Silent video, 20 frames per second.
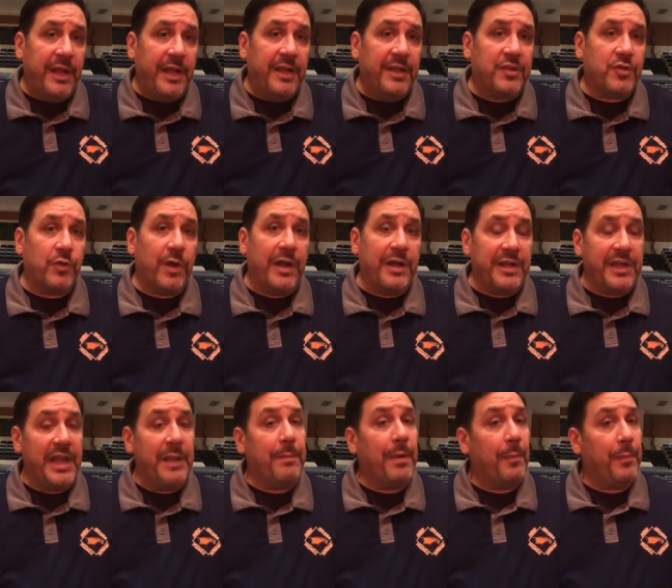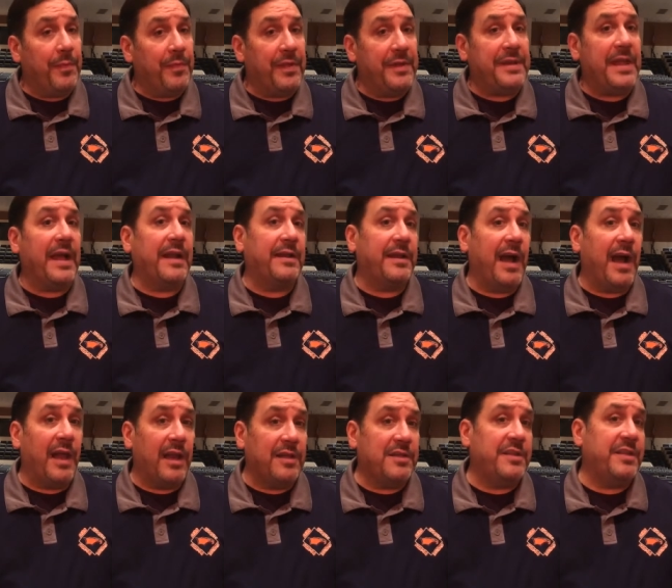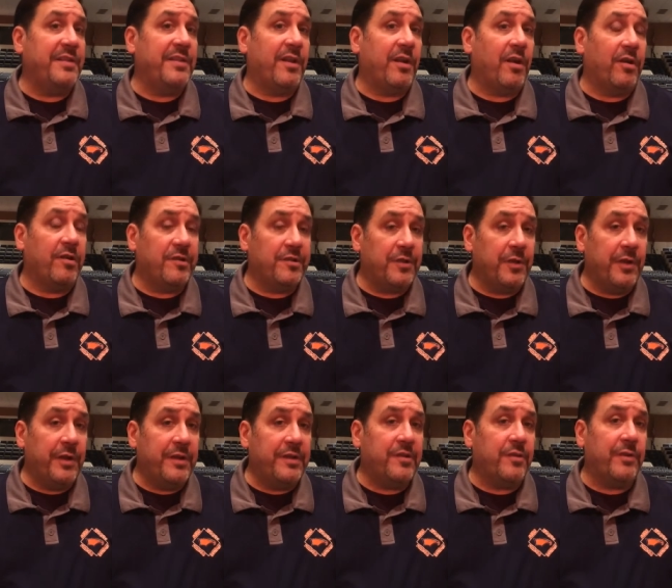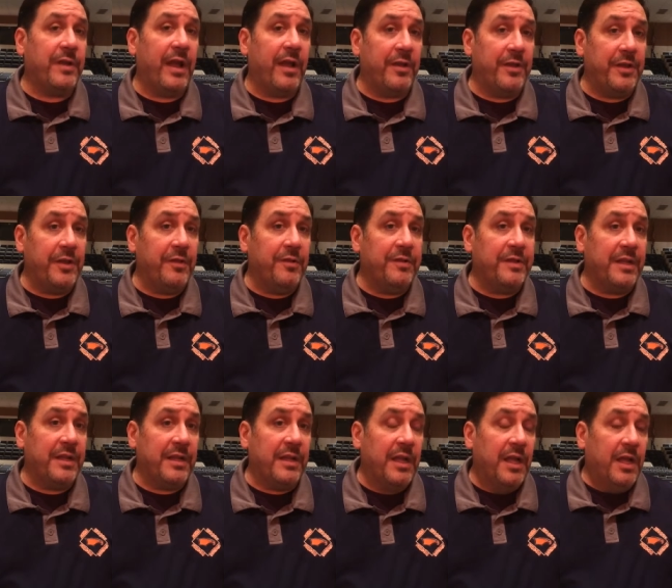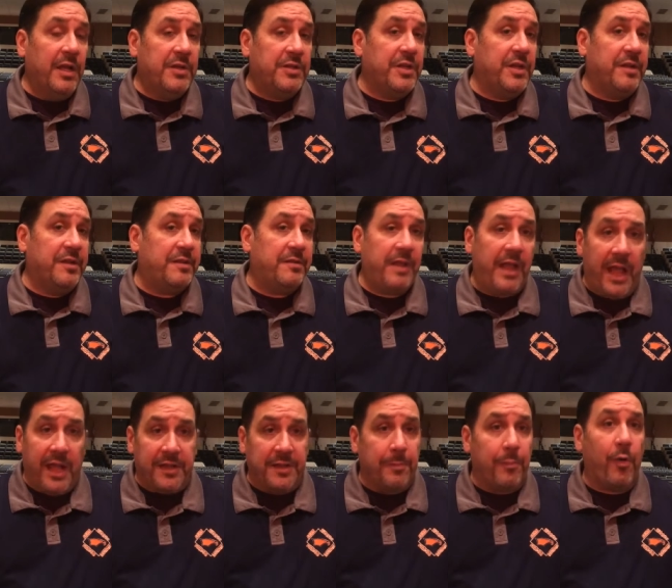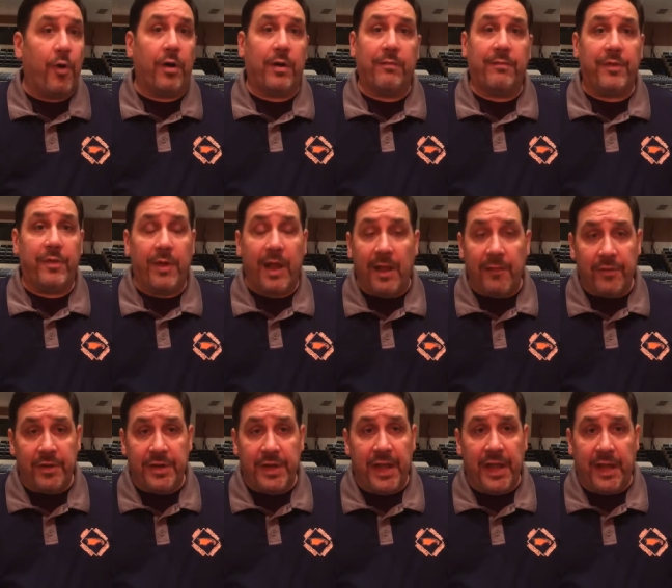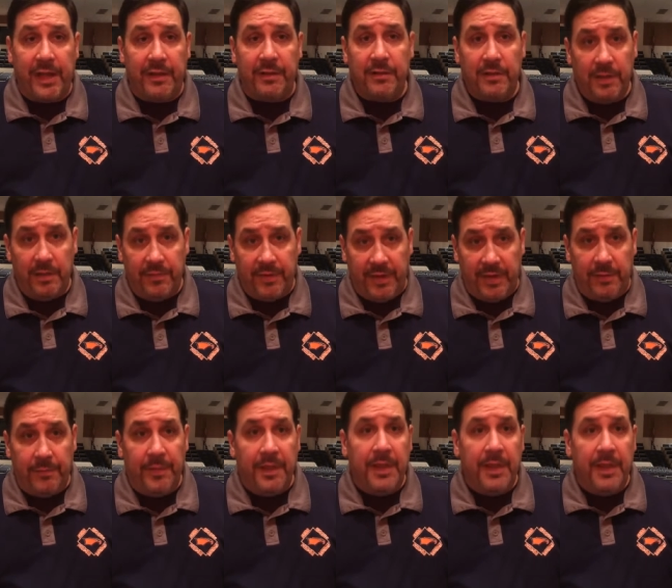is trying to keep up with the technology that our students are now using just as a part of their everyday living.